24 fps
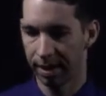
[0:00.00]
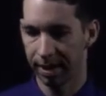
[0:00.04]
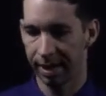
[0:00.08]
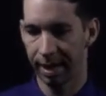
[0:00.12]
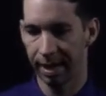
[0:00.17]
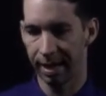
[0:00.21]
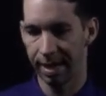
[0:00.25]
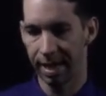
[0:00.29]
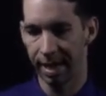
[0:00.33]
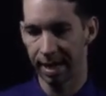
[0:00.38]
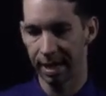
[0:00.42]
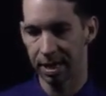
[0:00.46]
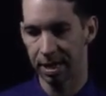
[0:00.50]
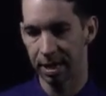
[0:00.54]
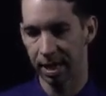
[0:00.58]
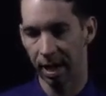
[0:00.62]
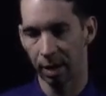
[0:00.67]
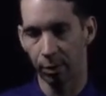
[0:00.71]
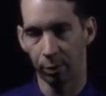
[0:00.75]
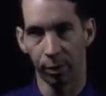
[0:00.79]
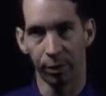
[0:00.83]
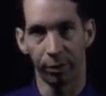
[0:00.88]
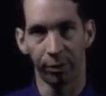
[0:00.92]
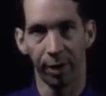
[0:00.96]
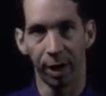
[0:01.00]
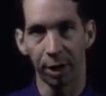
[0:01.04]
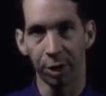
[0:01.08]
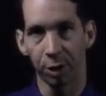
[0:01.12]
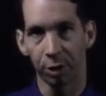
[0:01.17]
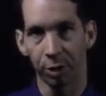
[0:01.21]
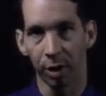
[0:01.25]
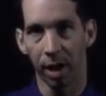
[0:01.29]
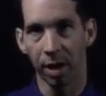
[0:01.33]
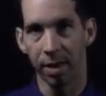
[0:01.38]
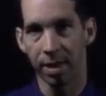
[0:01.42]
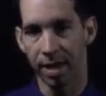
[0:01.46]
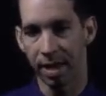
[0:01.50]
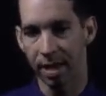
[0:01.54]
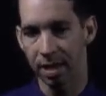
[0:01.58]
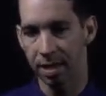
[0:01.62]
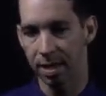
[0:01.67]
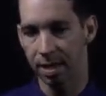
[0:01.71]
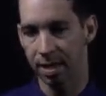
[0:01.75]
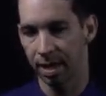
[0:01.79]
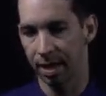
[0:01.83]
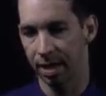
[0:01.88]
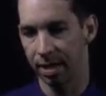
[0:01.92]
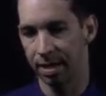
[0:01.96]
get a nice kind of refresher on
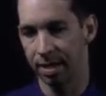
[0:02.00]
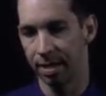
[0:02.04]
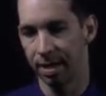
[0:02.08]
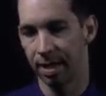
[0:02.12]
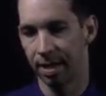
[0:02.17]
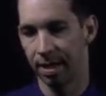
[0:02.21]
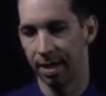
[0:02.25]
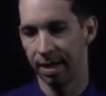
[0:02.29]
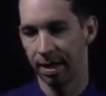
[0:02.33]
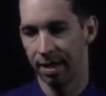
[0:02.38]
this and